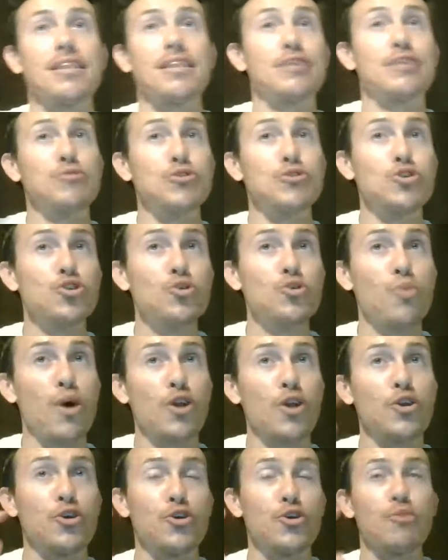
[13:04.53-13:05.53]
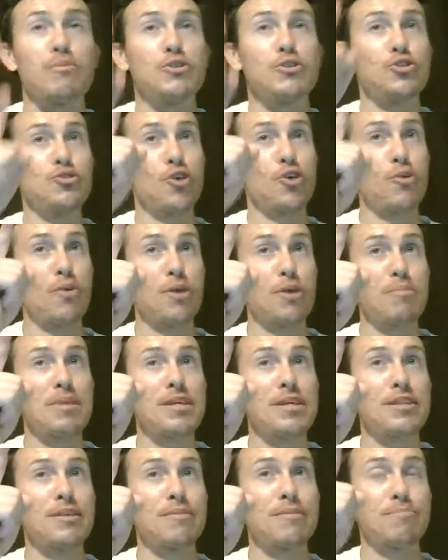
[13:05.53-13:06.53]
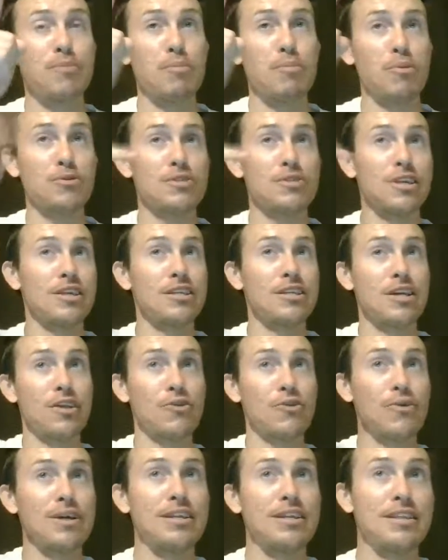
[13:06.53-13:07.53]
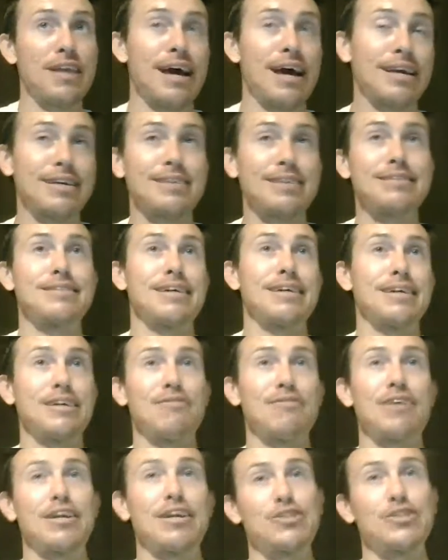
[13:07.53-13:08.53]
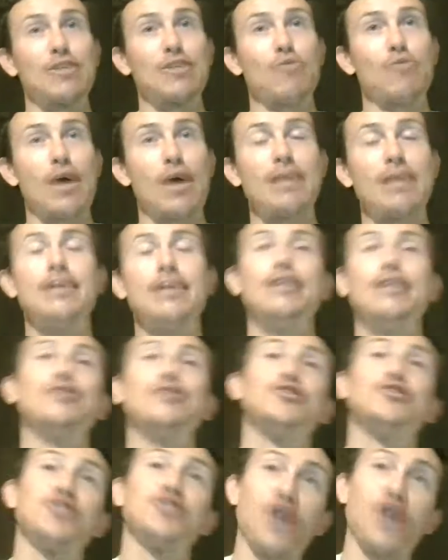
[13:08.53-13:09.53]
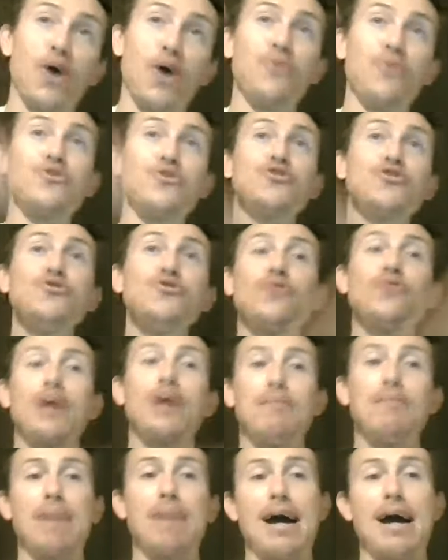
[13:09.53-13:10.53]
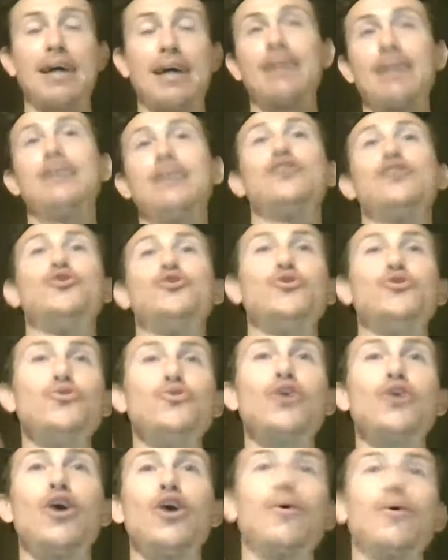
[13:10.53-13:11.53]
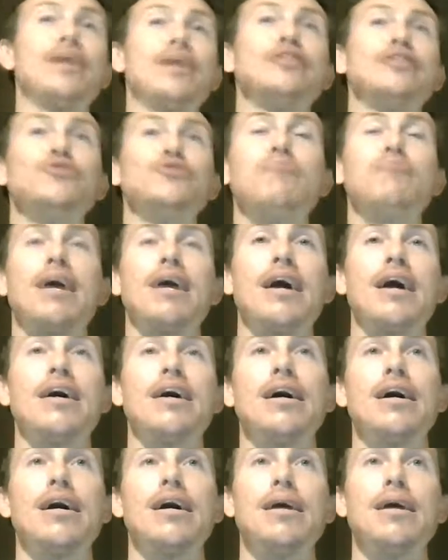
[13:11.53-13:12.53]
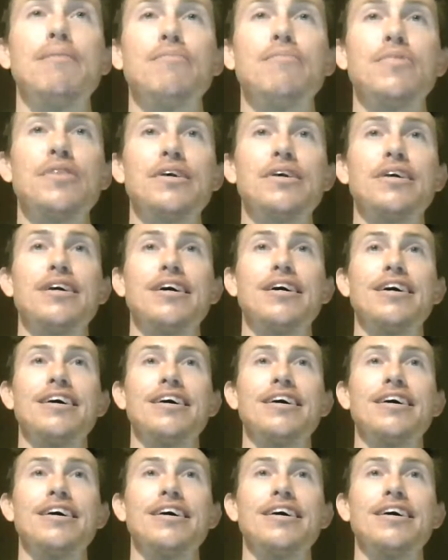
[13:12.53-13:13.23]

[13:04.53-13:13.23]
That's what you want to do, but you don't want to be the person on the other end of that getting taken advantage of, right? So you come back, you go and you buy the